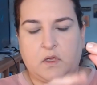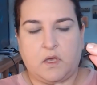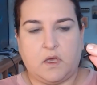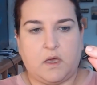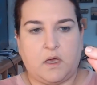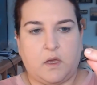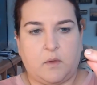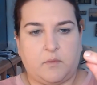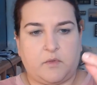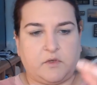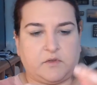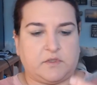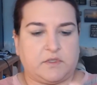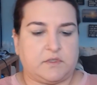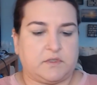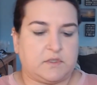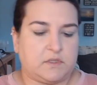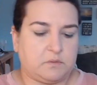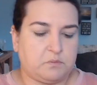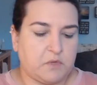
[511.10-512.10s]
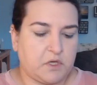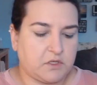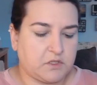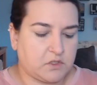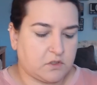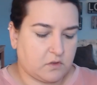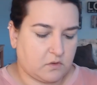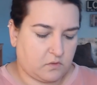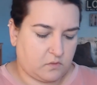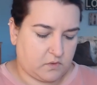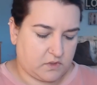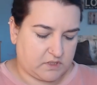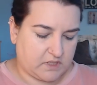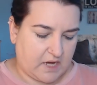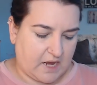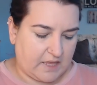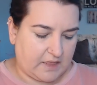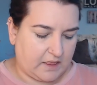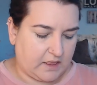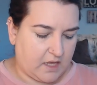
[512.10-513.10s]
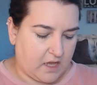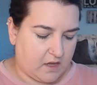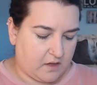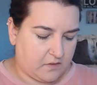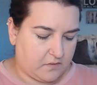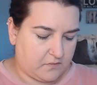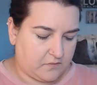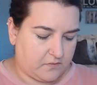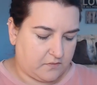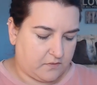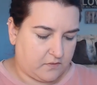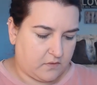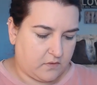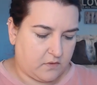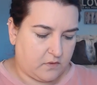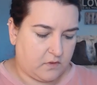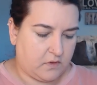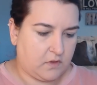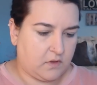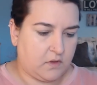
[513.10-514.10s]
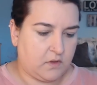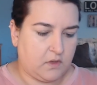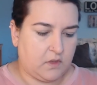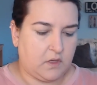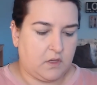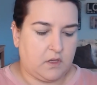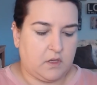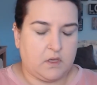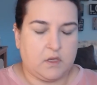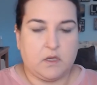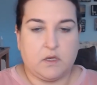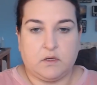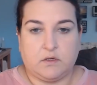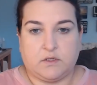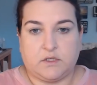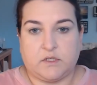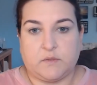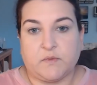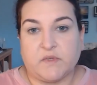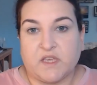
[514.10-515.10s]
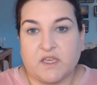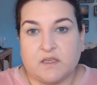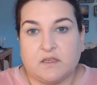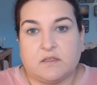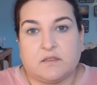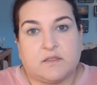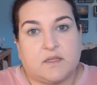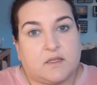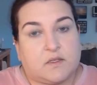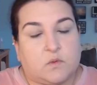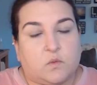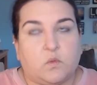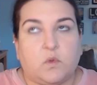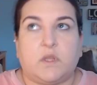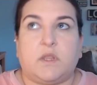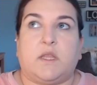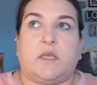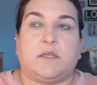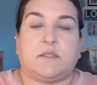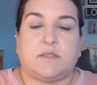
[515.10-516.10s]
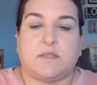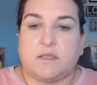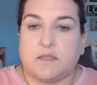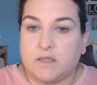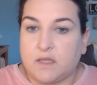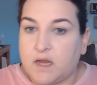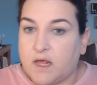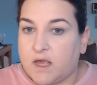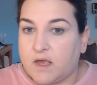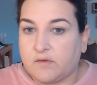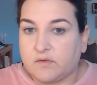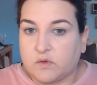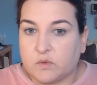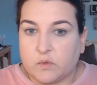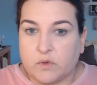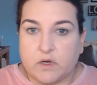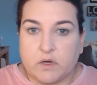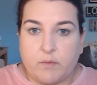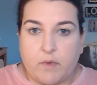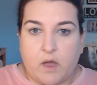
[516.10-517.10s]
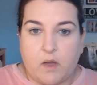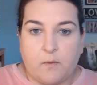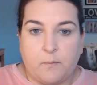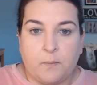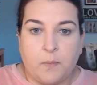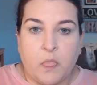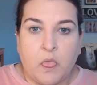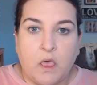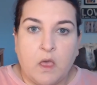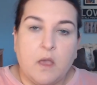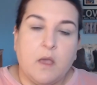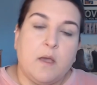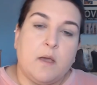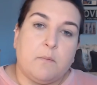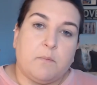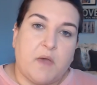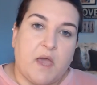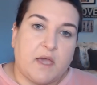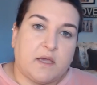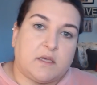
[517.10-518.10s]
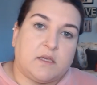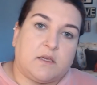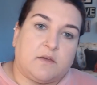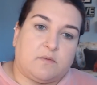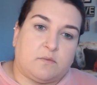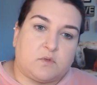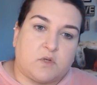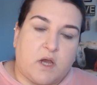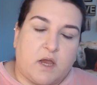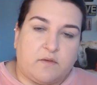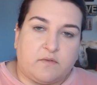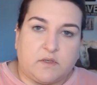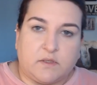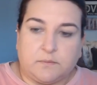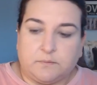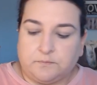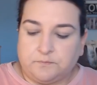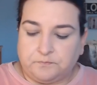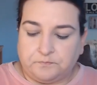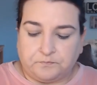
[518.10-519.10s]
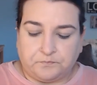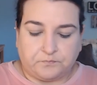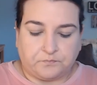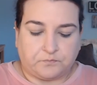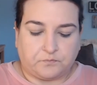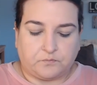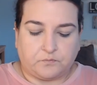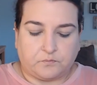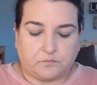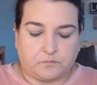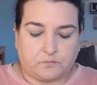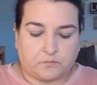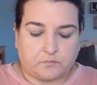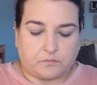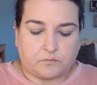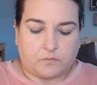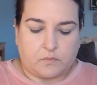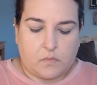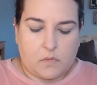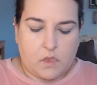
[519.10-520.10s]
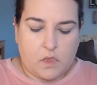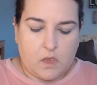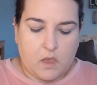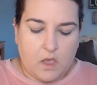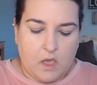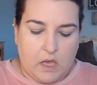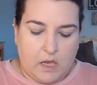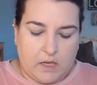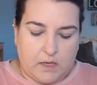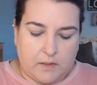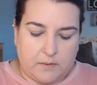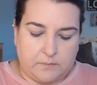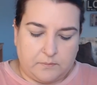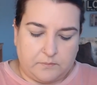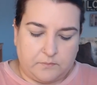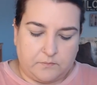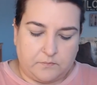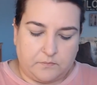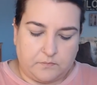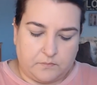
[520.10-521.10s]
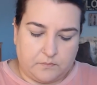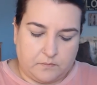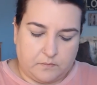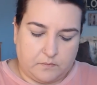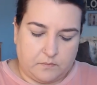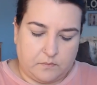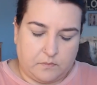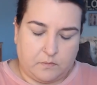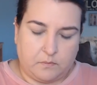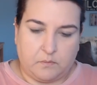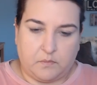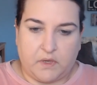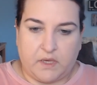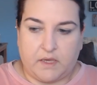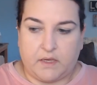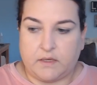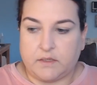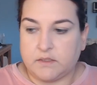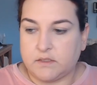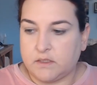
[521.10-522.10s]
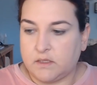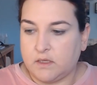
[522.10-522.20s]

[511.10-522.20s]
a built-in smudger, which I love, just because that's one less thing that I have to worry about packing if I'm traveling. But